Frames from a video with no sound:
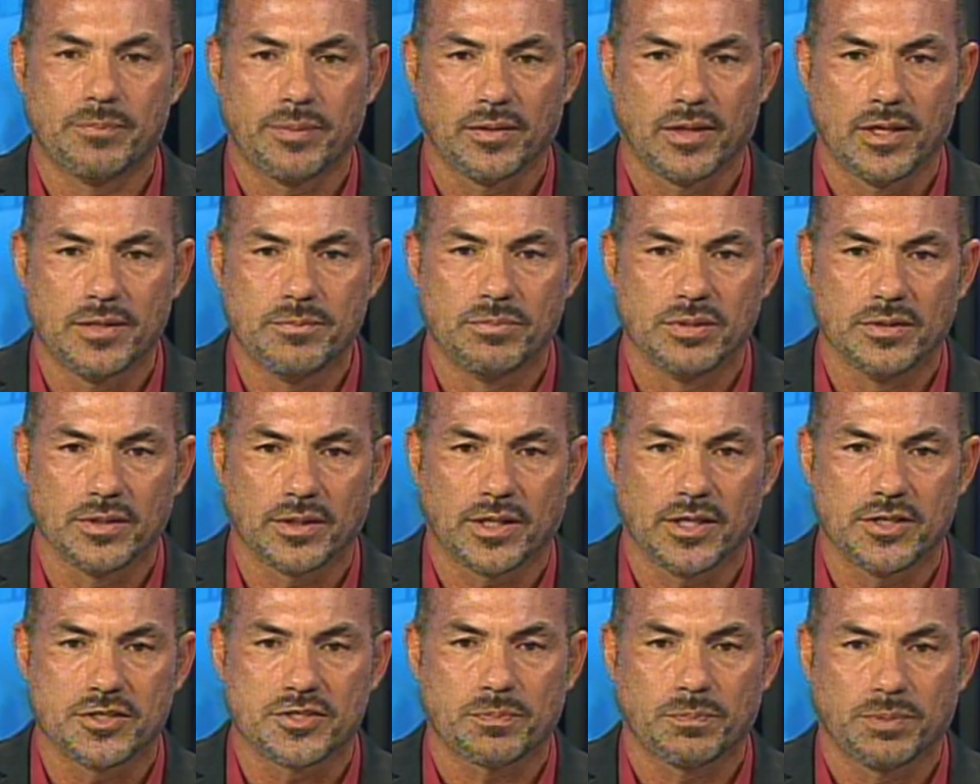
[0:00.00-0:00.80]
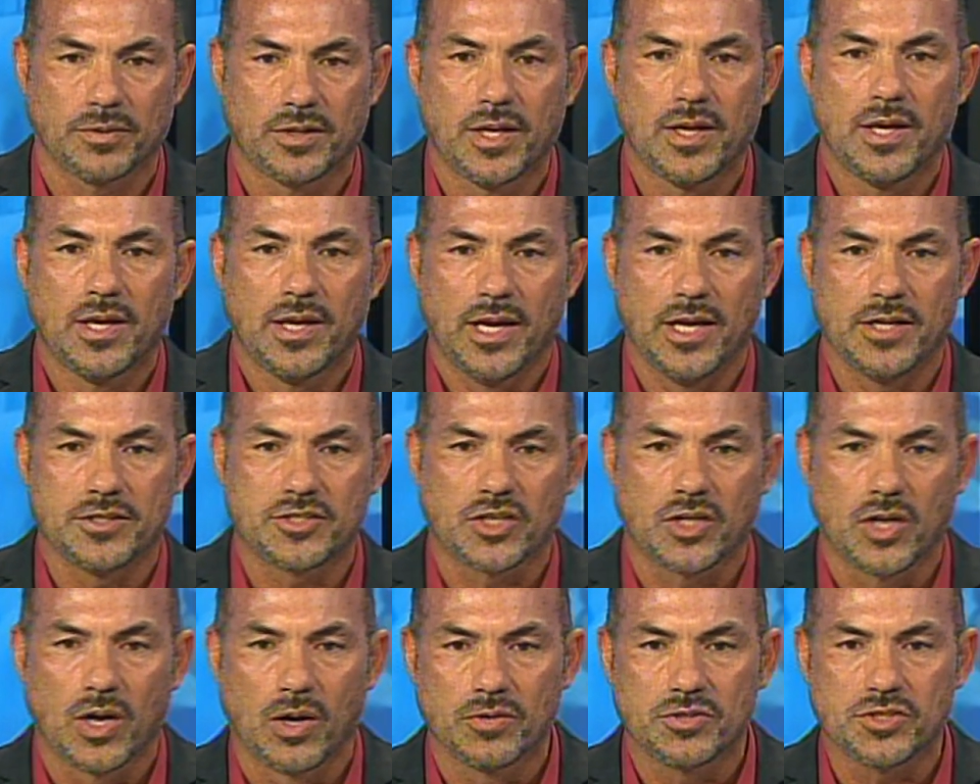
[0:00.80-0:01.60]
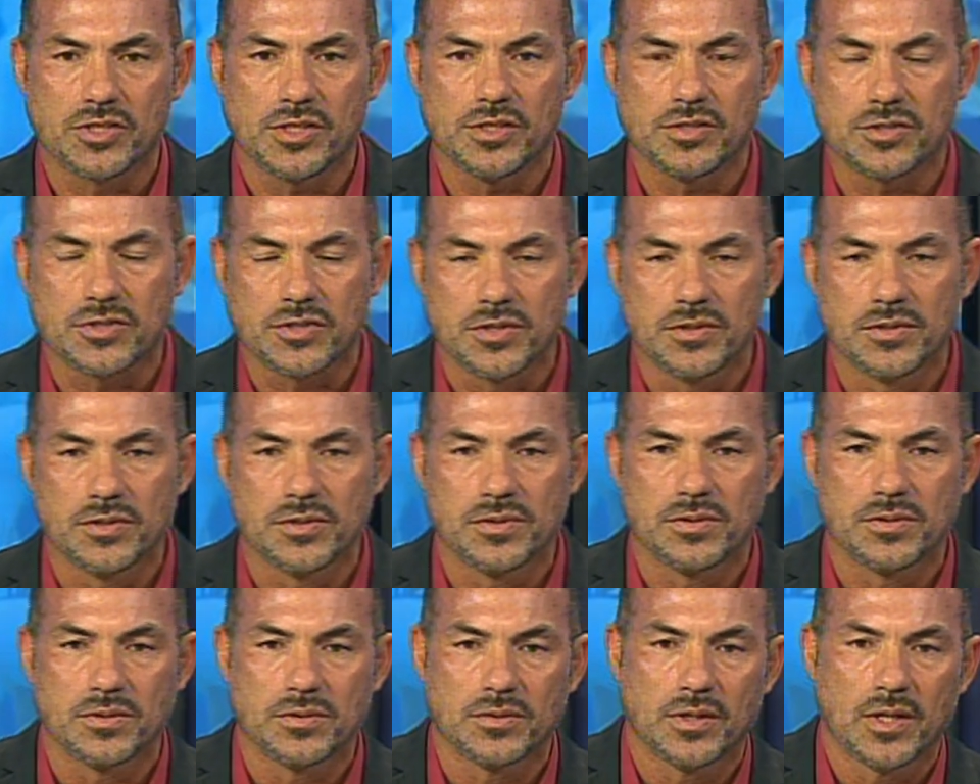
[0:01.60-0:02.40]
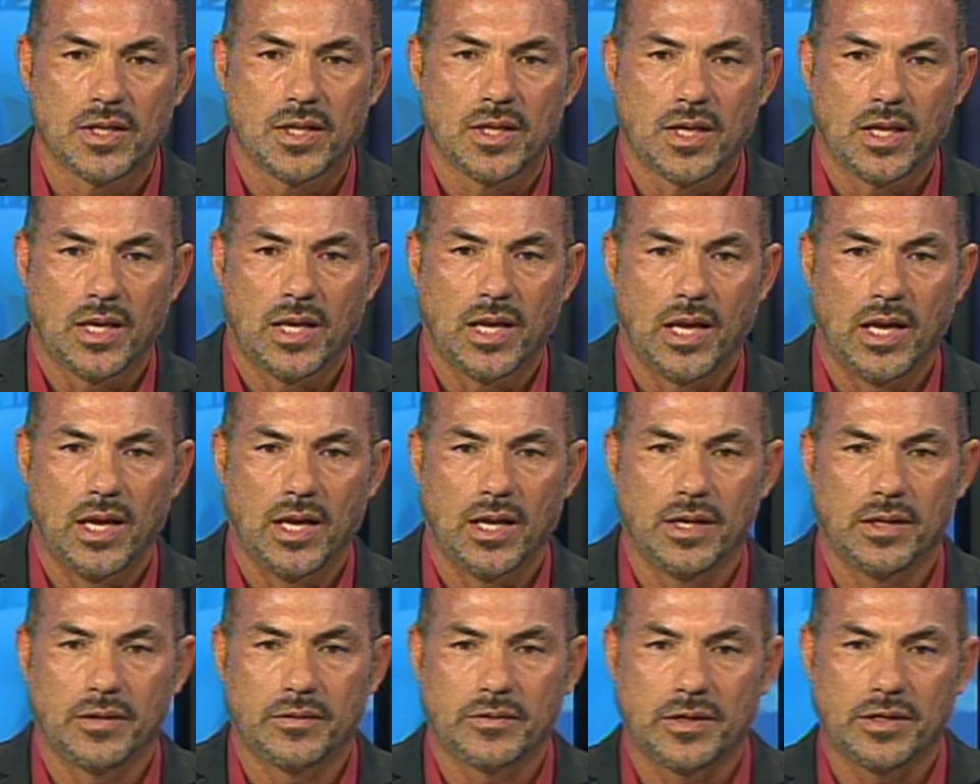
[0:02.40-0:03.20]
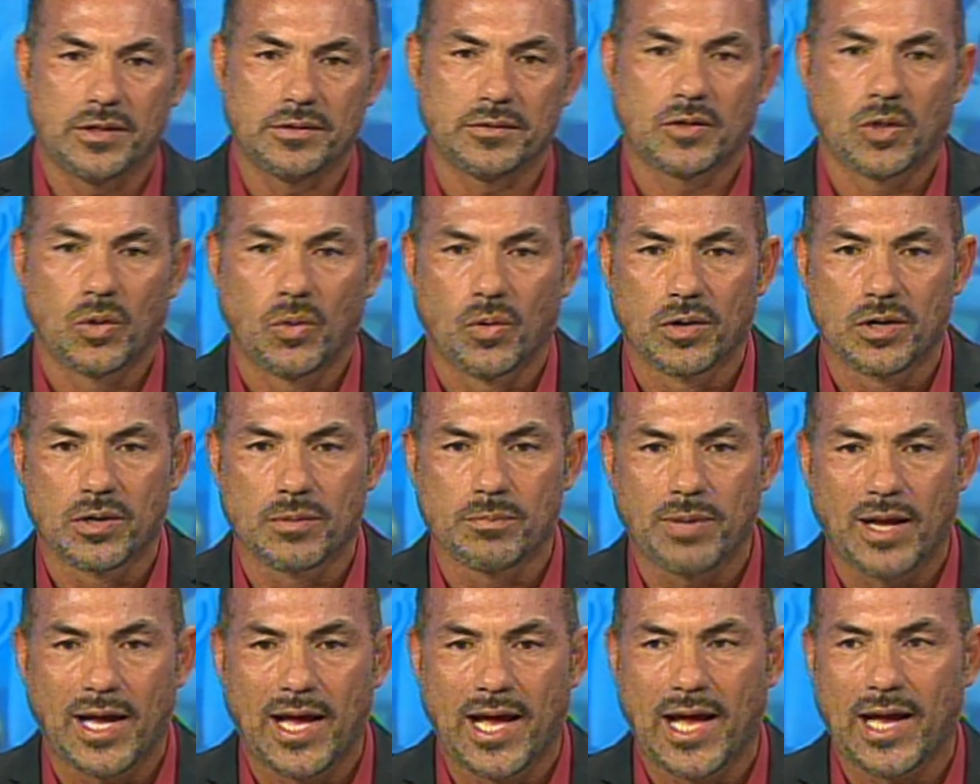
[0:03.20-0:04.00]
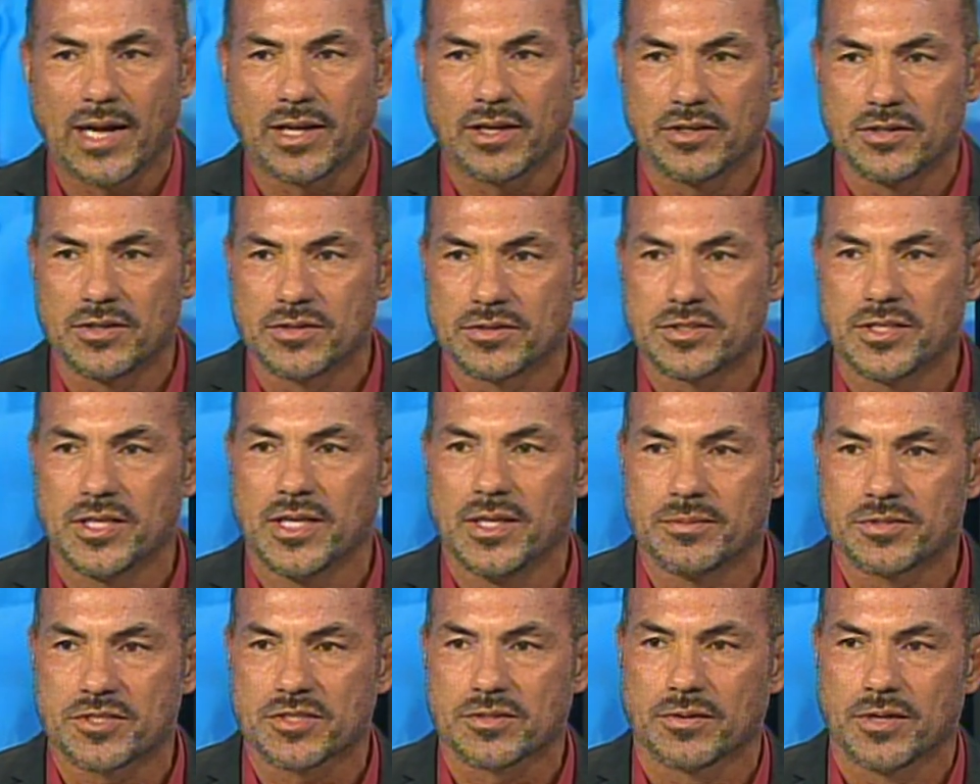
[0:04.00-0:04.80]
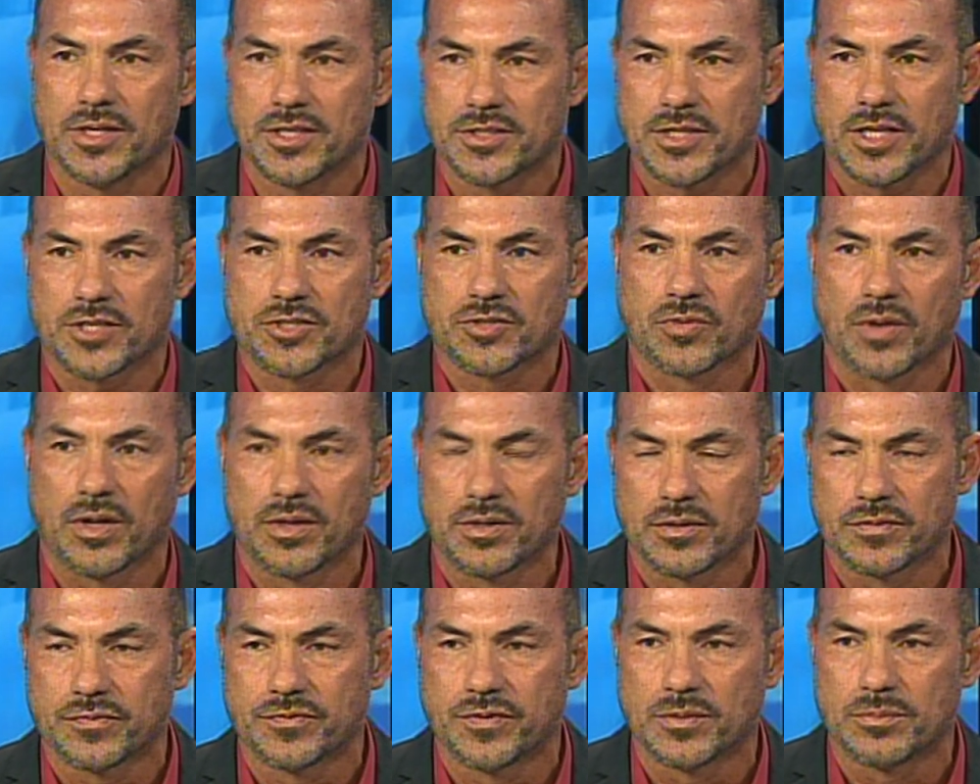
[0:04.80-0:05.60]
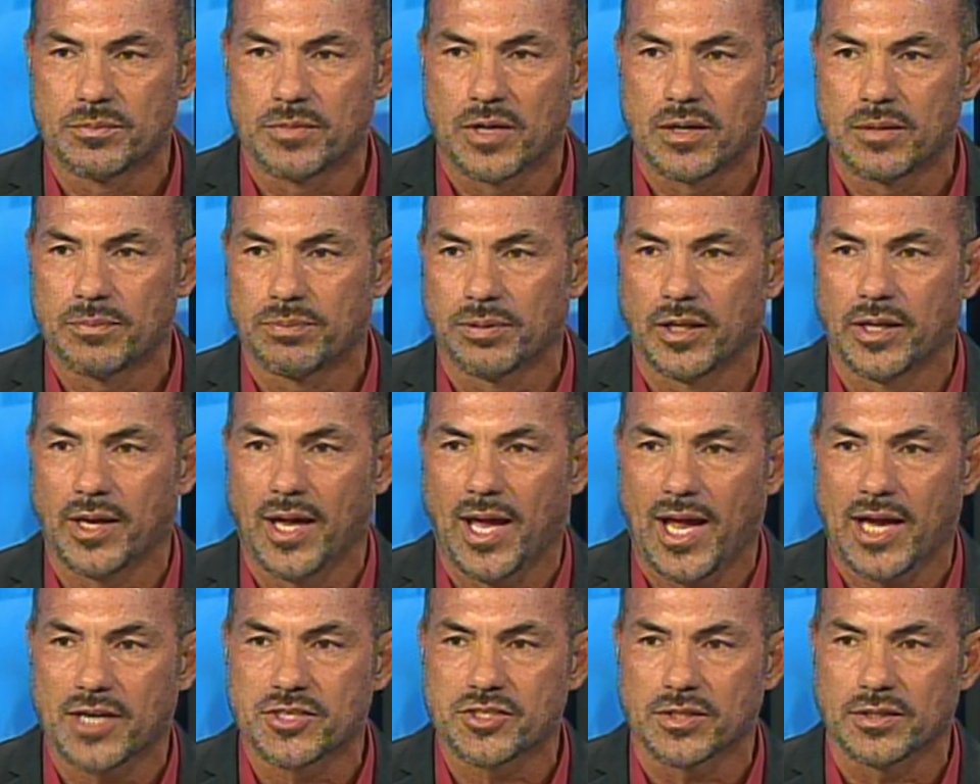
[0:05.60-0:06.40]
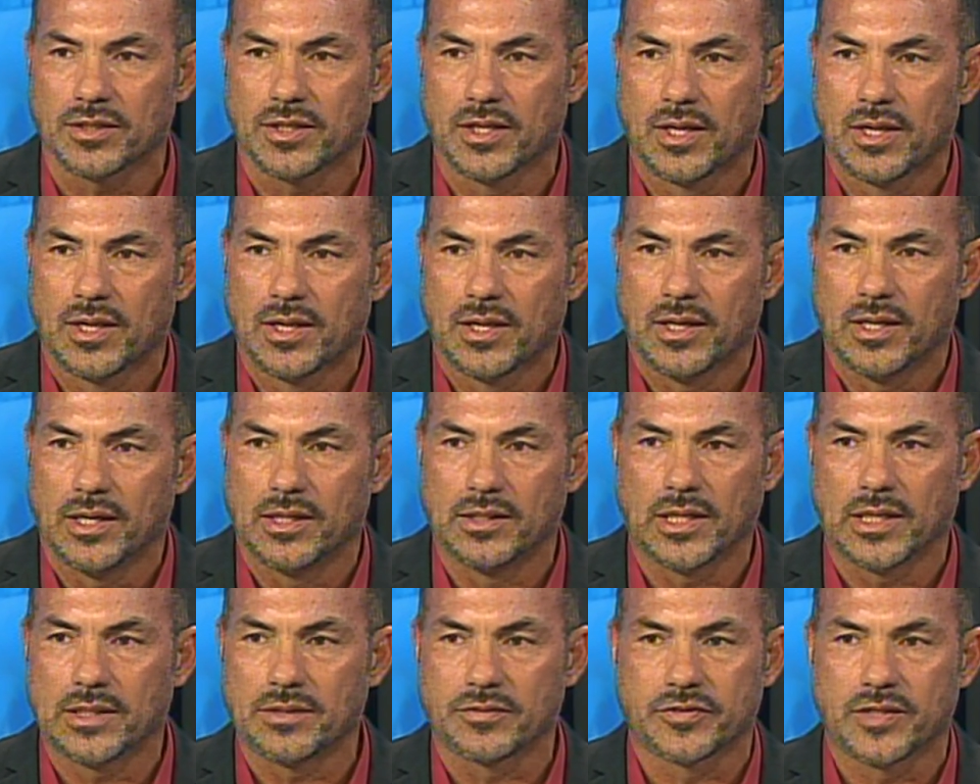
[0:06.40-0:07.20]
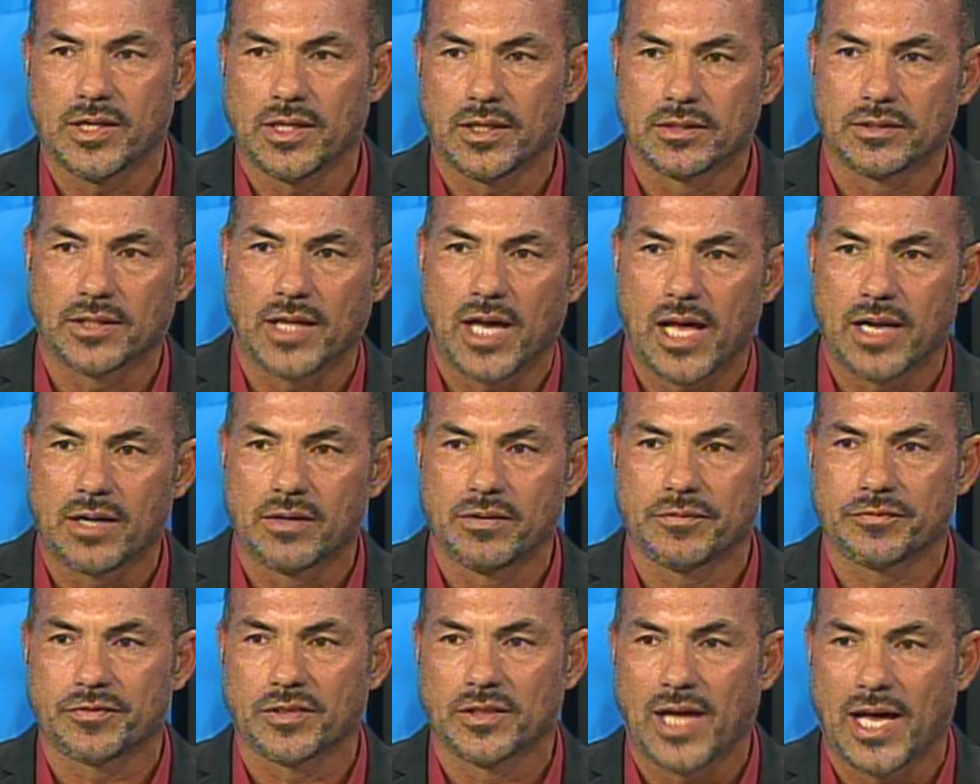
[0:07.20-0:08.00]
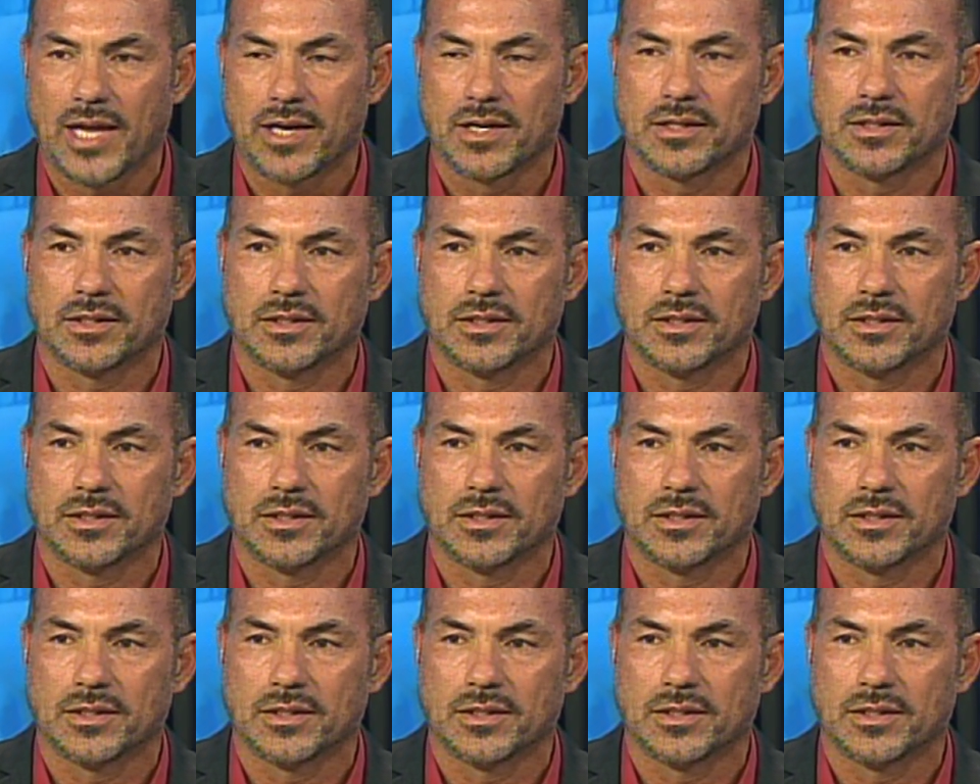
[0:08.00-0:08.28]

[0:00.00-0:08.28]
playbook. It's coaching to a quarterback and your team strengths. That's running the football, play action. And I don't think not